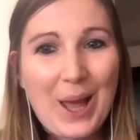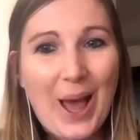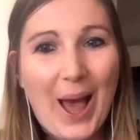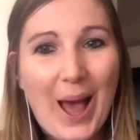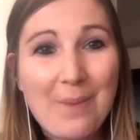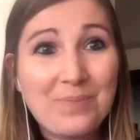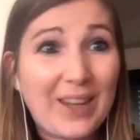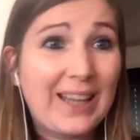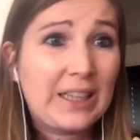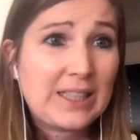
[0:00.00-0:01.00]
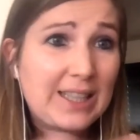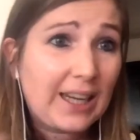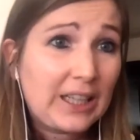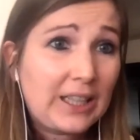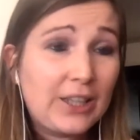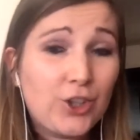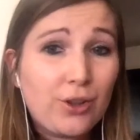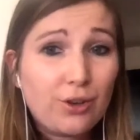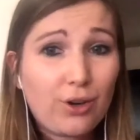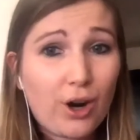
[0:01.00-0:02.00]
And then secondly,
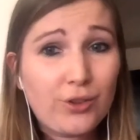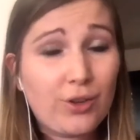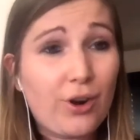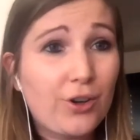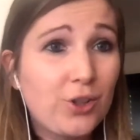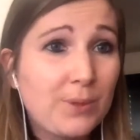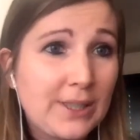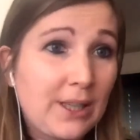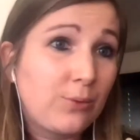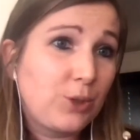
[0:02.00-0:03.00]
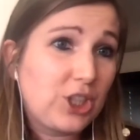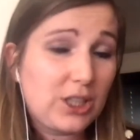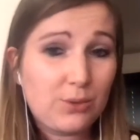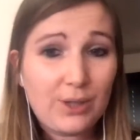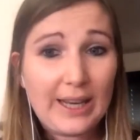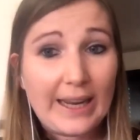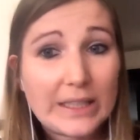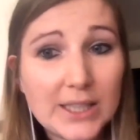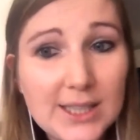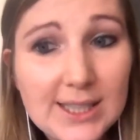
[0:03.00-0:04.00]
another counter argument, and which is
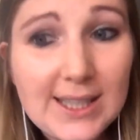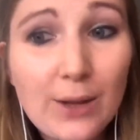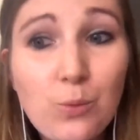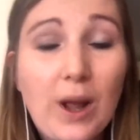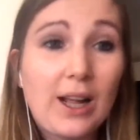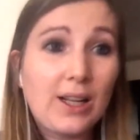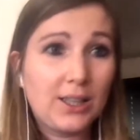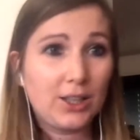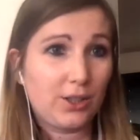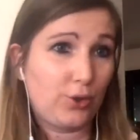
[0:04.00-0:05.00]
related, is that, well,